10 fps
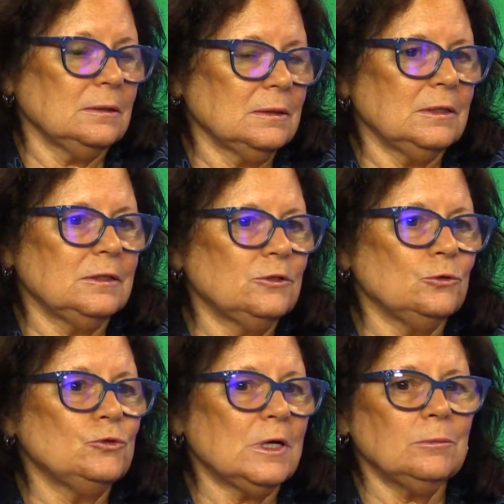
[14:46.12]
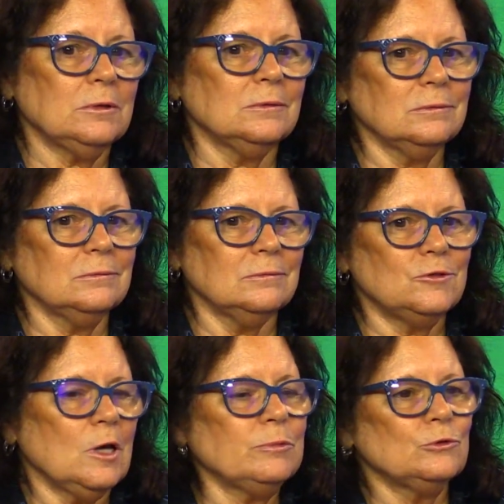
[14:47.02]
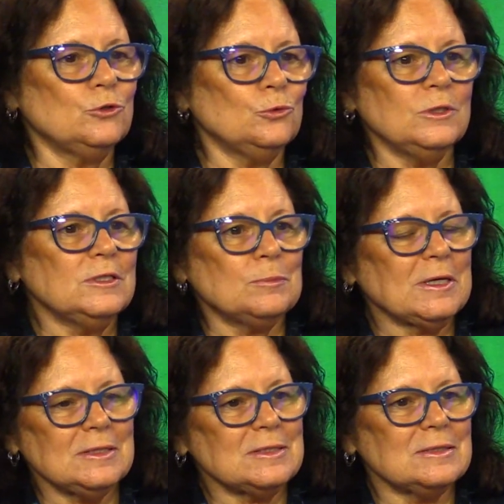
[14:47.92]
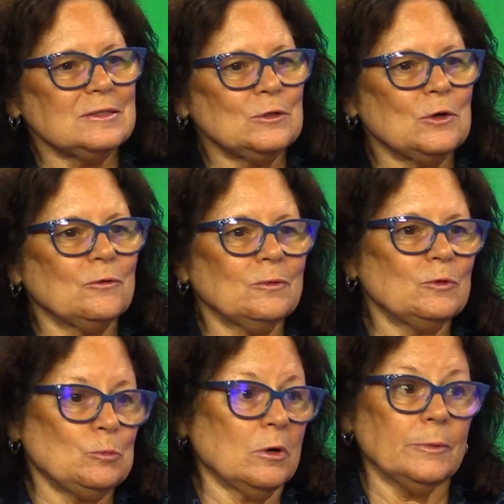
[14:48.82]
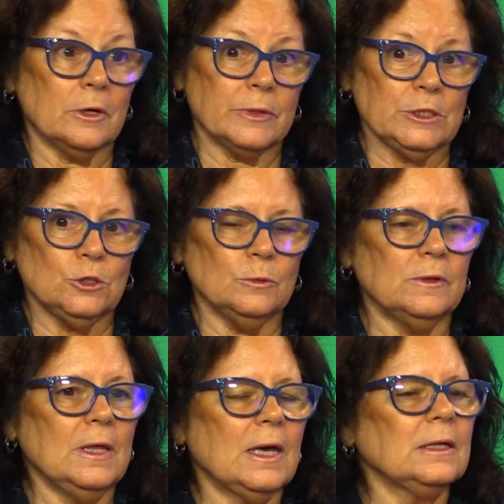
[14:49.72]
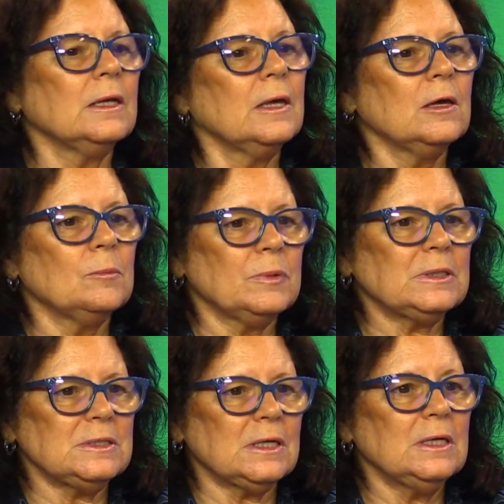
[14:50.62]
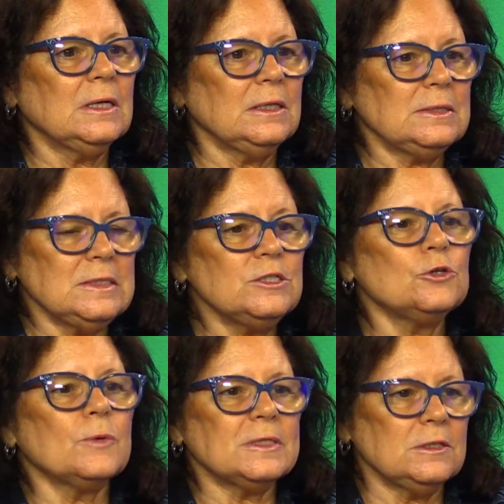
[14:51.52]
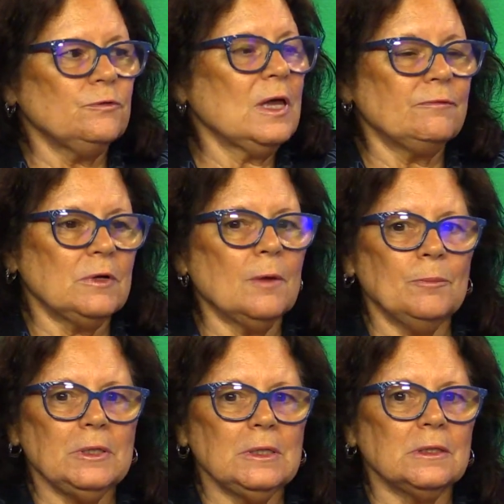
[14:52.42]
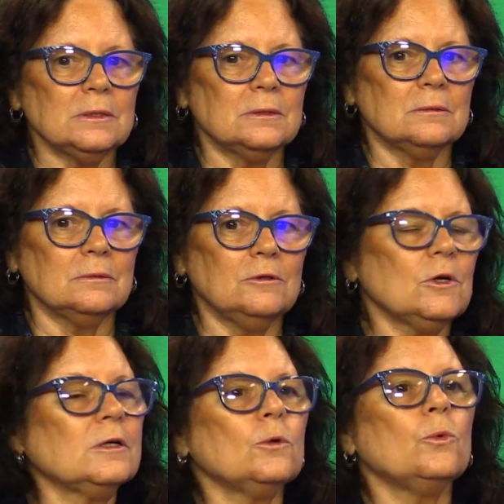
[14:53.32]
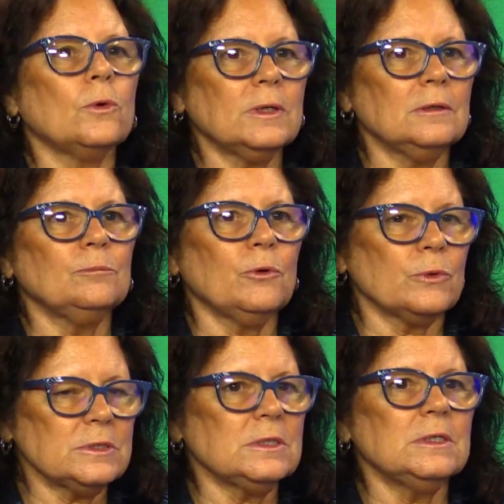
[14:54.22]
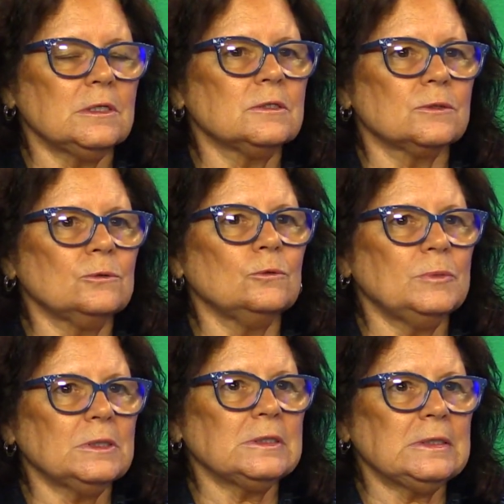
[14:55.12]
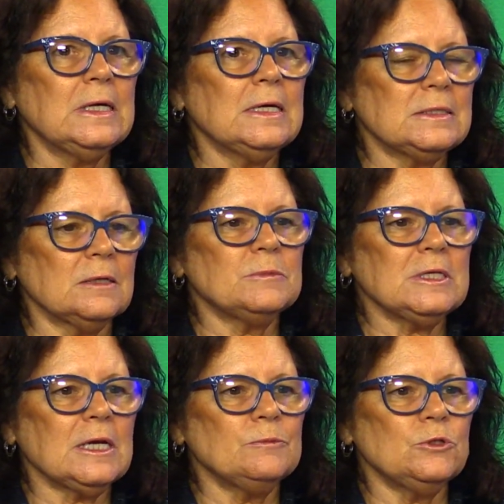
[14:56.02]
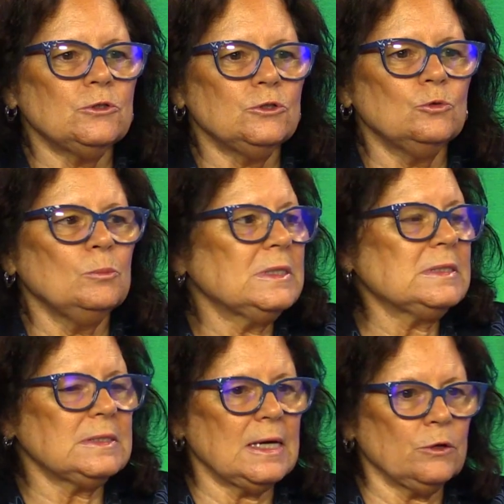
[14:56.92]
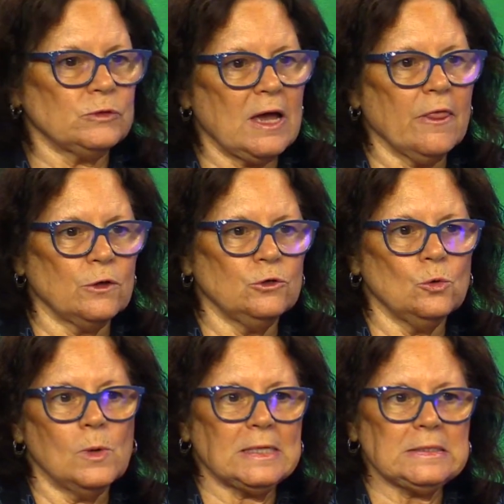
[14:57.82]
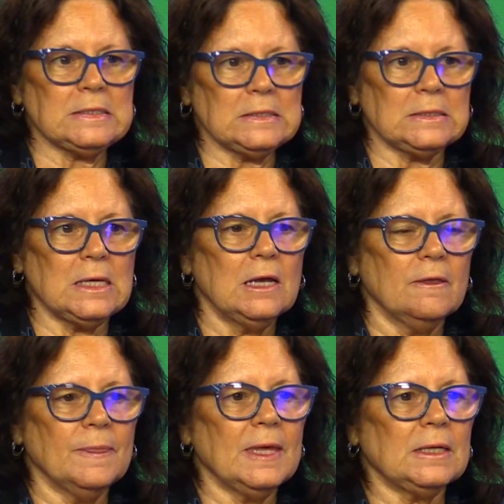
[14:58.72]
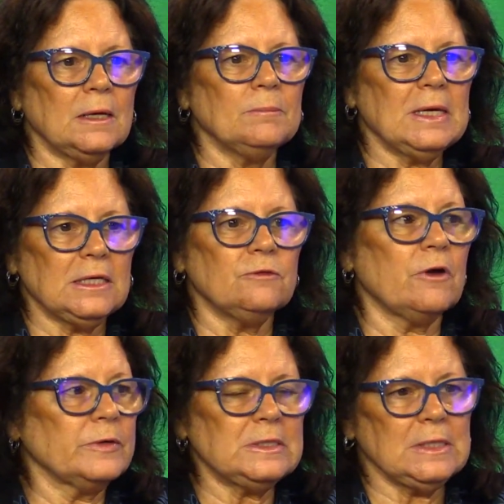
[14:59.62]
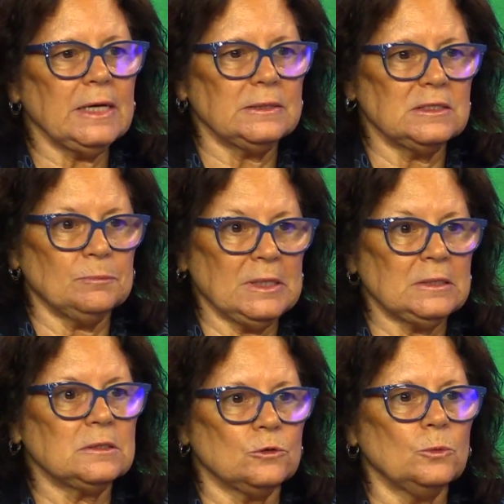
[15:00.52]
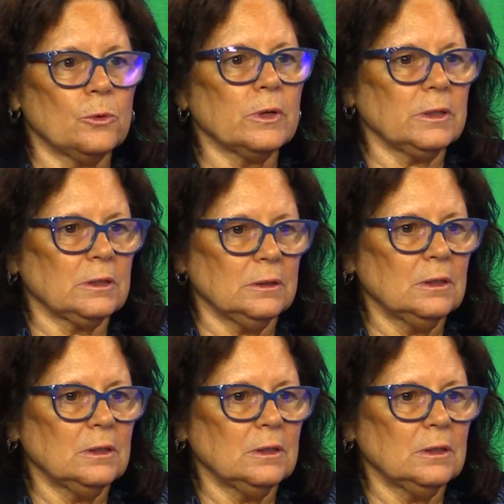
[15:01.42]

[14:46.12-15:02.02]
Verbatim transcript: and do you double double duty spaces. You know, we're probably already doing that. But uh, it's interesting. If you have not been in a, you're not a working person in a school building, sometimes you, you miss those other nuances that make it a very tight space to work in